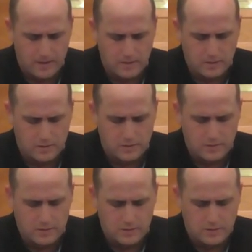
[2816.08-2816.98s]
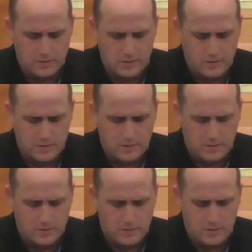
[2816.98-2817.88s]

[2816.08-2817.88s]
(silence)